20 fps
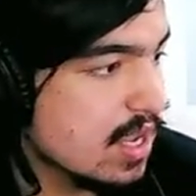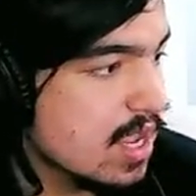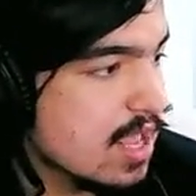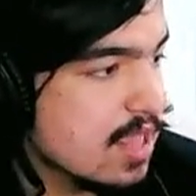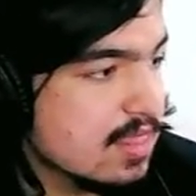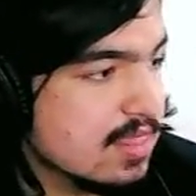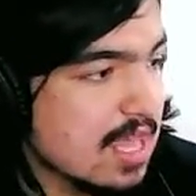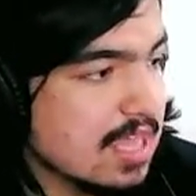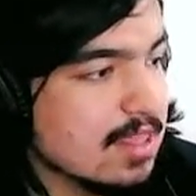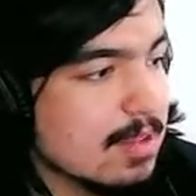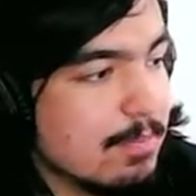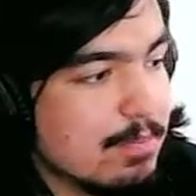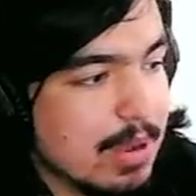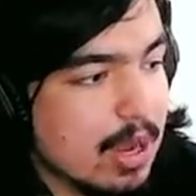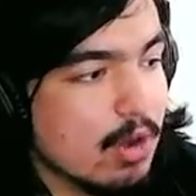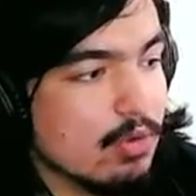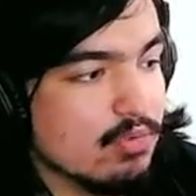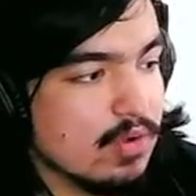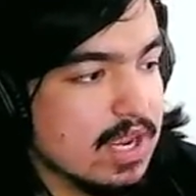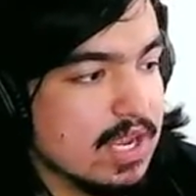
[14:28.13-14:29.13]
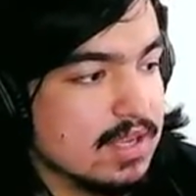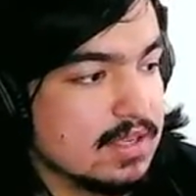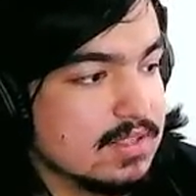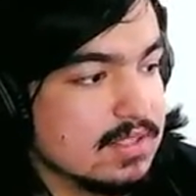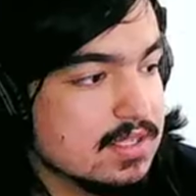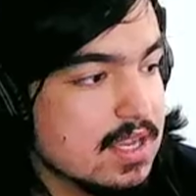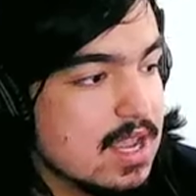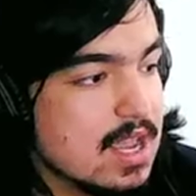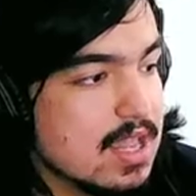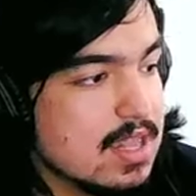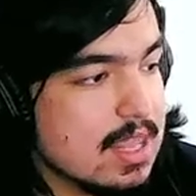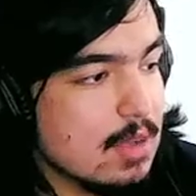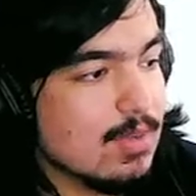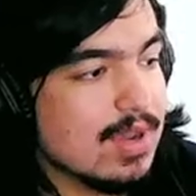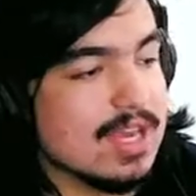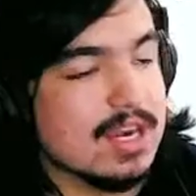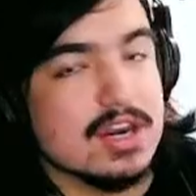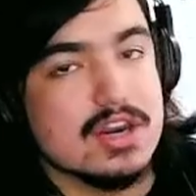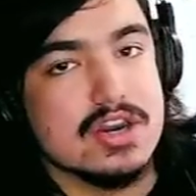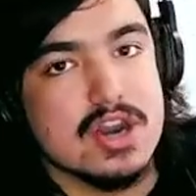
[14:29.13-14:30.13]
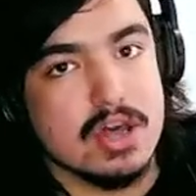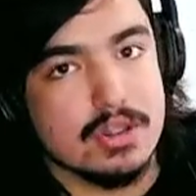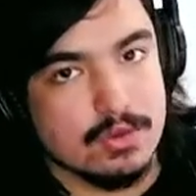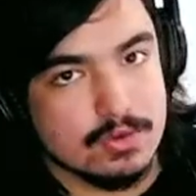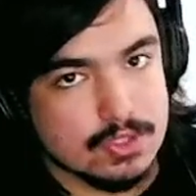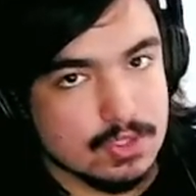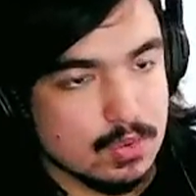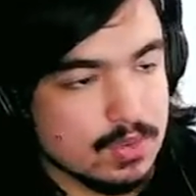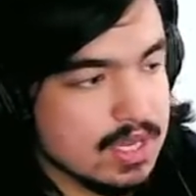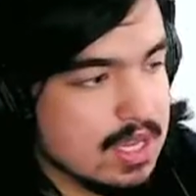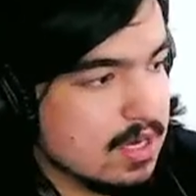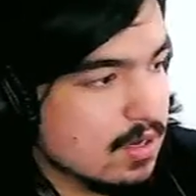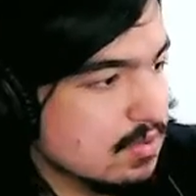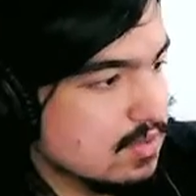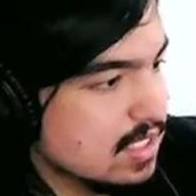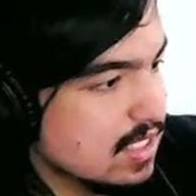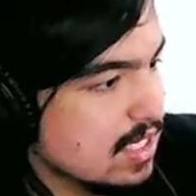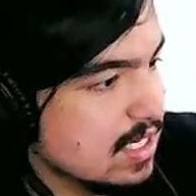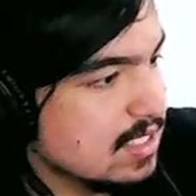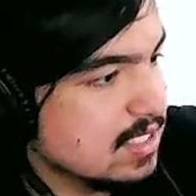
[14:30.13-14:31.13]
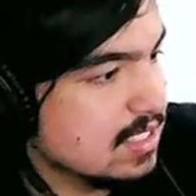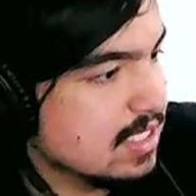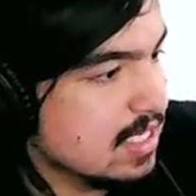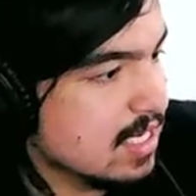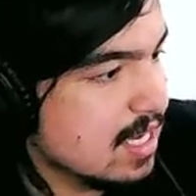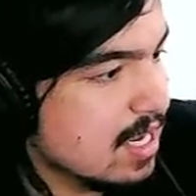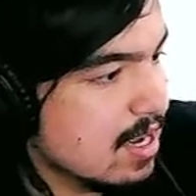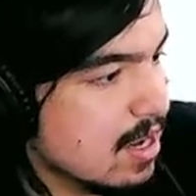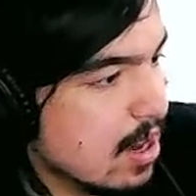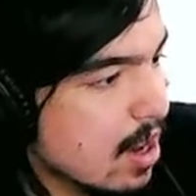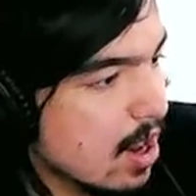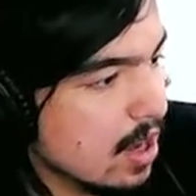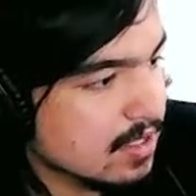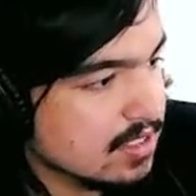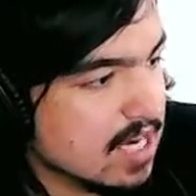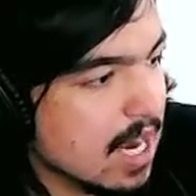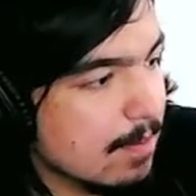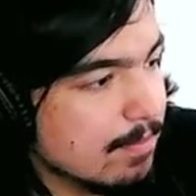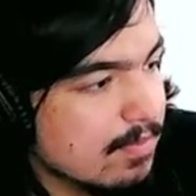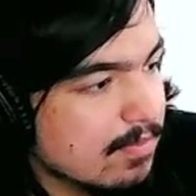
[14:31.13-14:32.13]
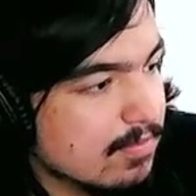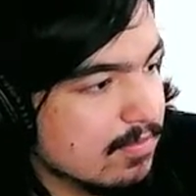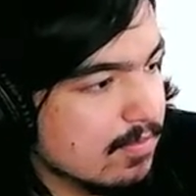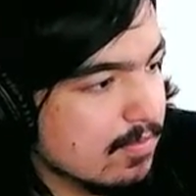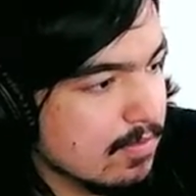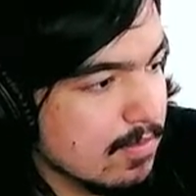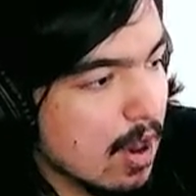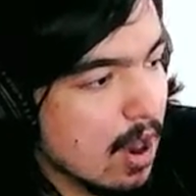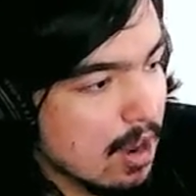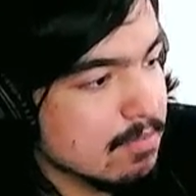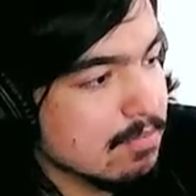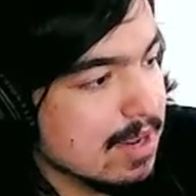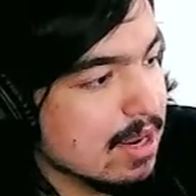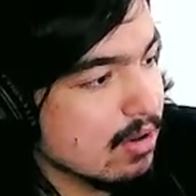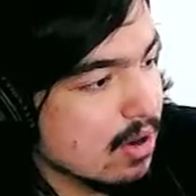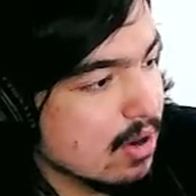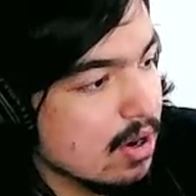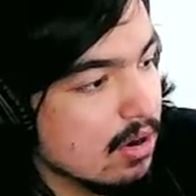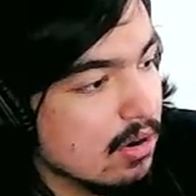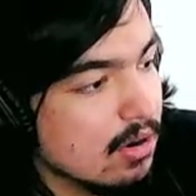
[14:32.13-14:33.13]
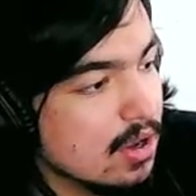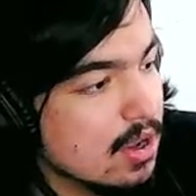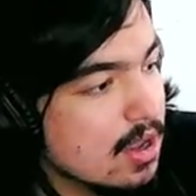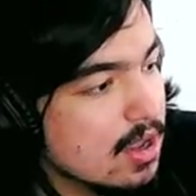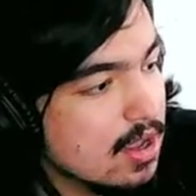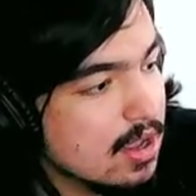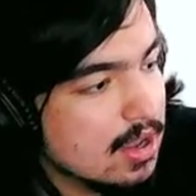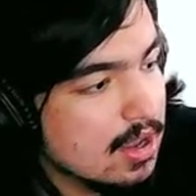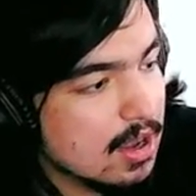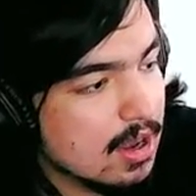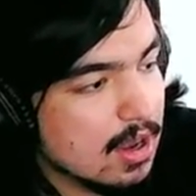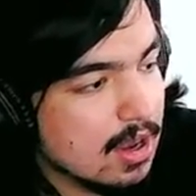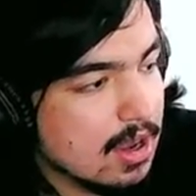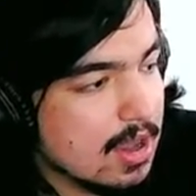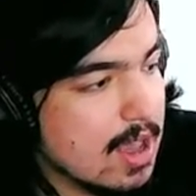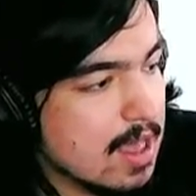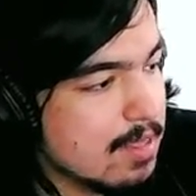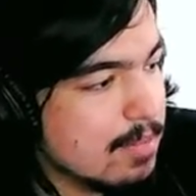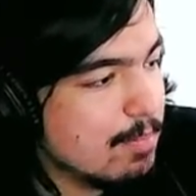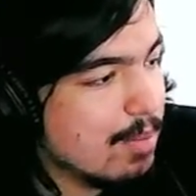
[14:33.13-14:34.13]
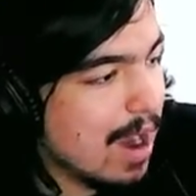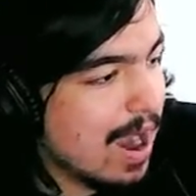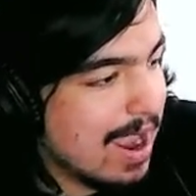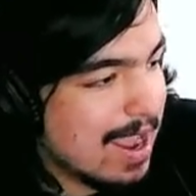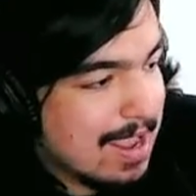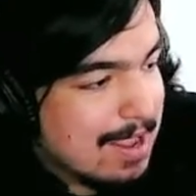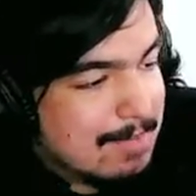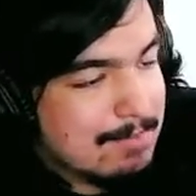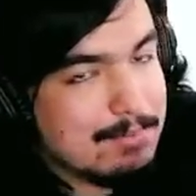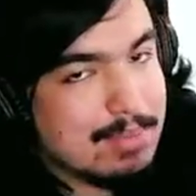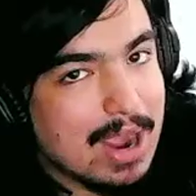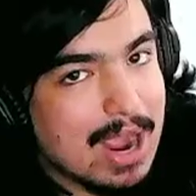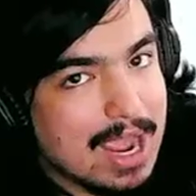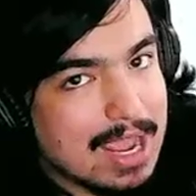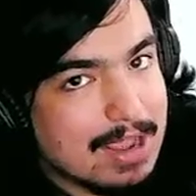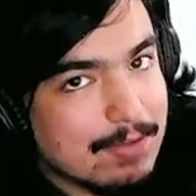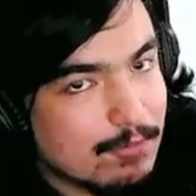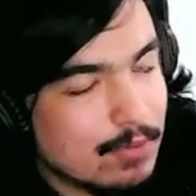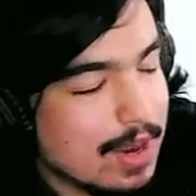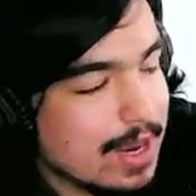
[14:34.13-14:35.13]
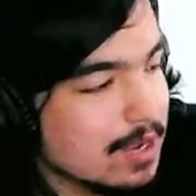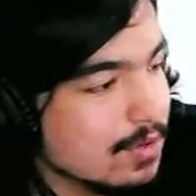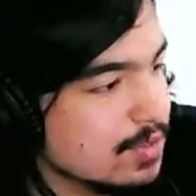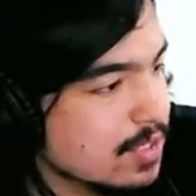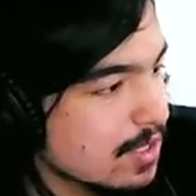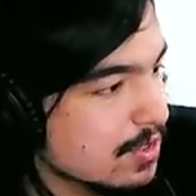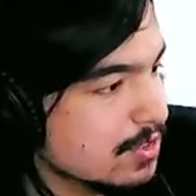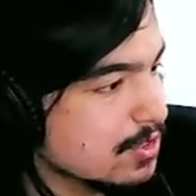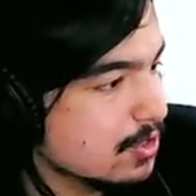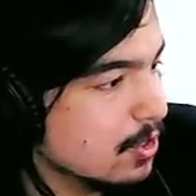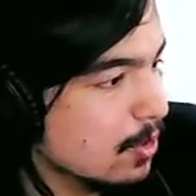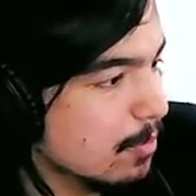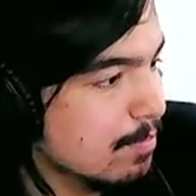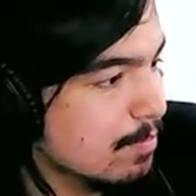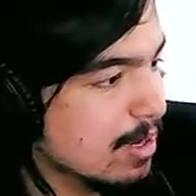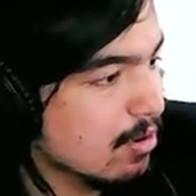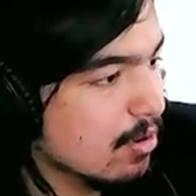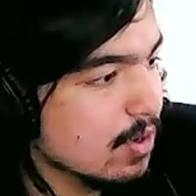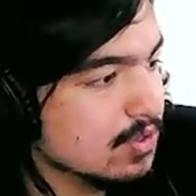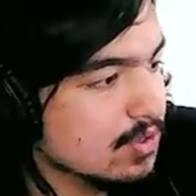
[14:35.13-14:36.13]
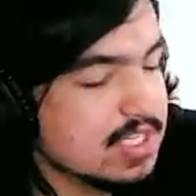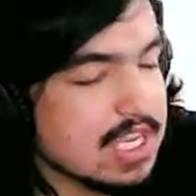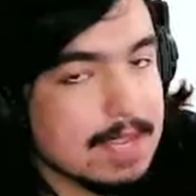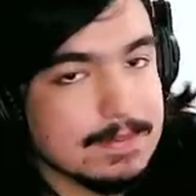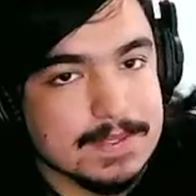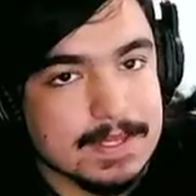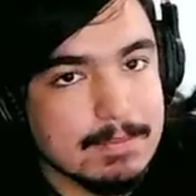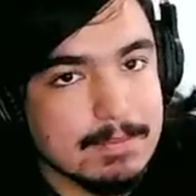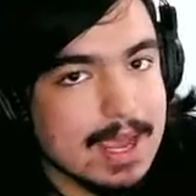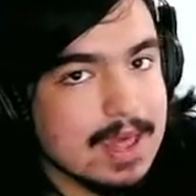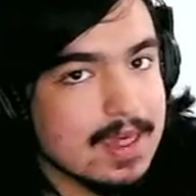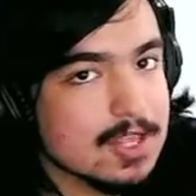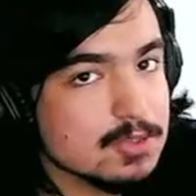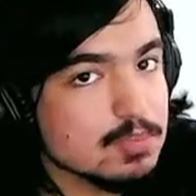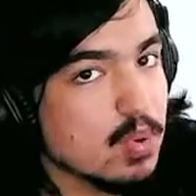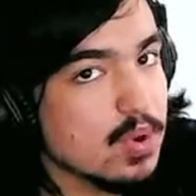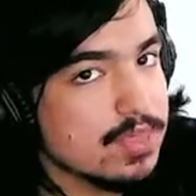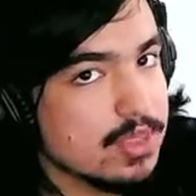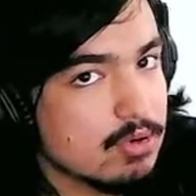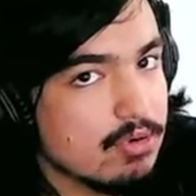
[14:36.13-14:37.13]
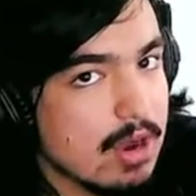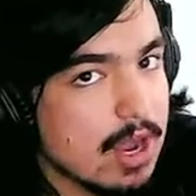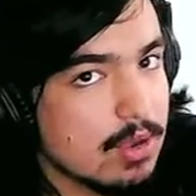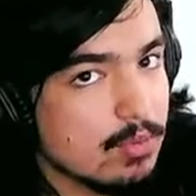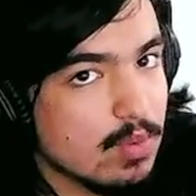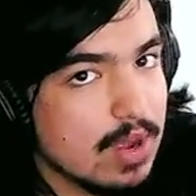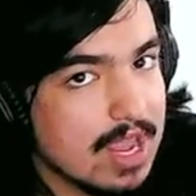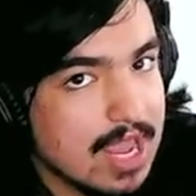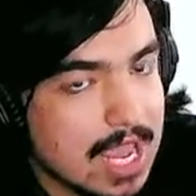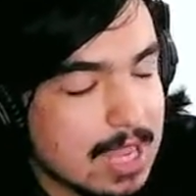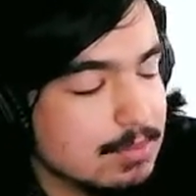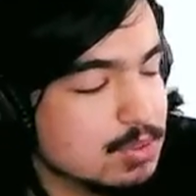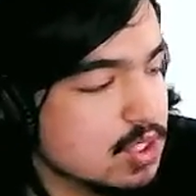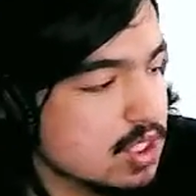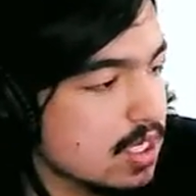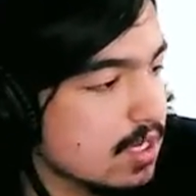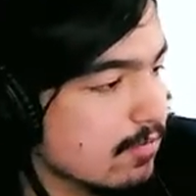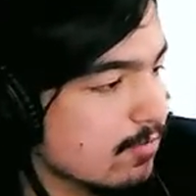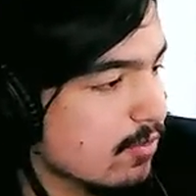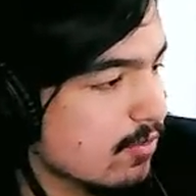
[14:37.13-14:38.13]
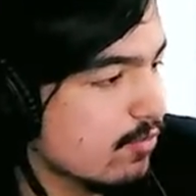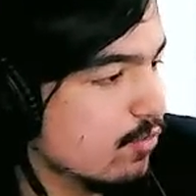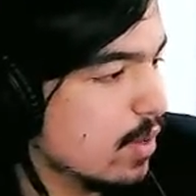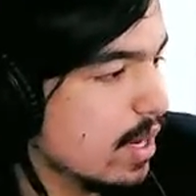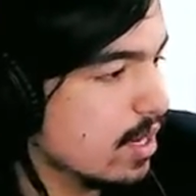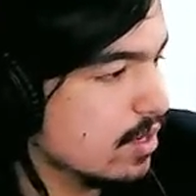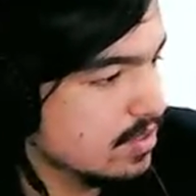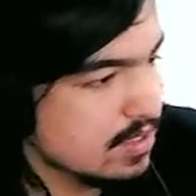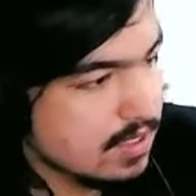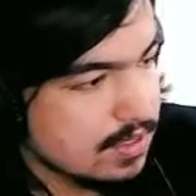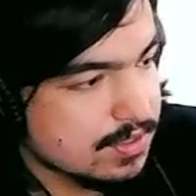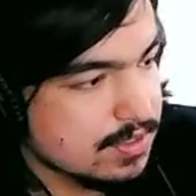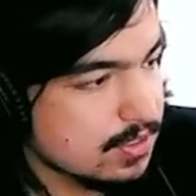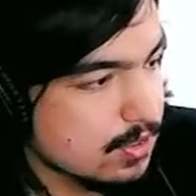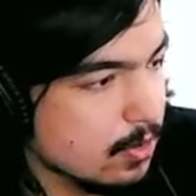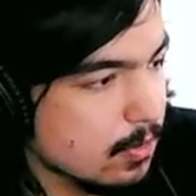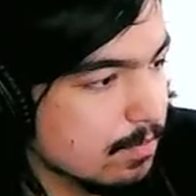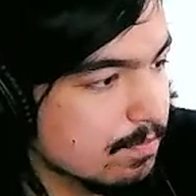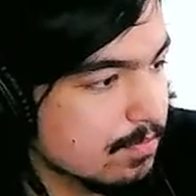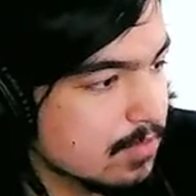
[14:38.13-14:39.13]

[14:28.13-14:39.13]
Then the bell rings. Then we get another tornado DDT on Miro. And by Fuego Del Sol. Miro escapes. And by this point, the crowd went apeshit for Fuego Del Sol.